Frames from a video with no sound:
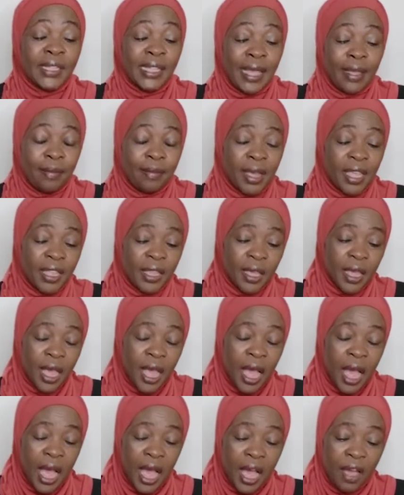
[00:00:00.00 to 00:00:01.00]
the image,
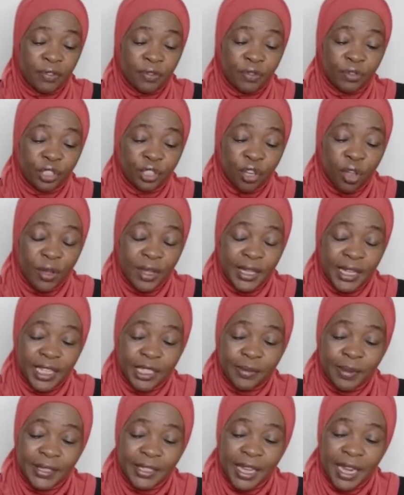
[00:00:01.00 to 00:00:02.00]
I have to show it,
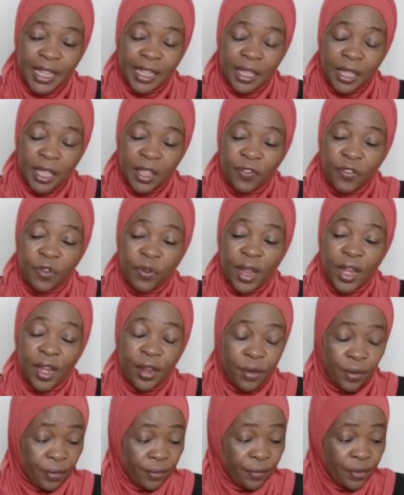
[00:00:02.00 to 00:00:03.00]
especially if you are
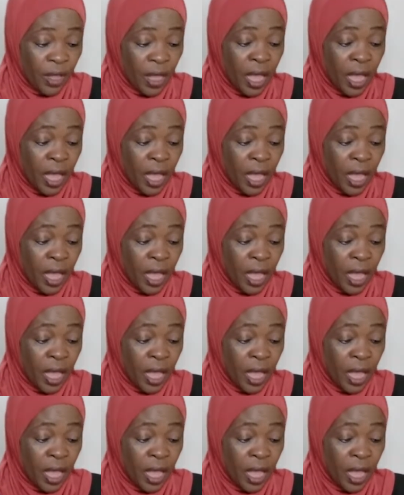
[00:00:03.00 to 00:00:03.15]
new.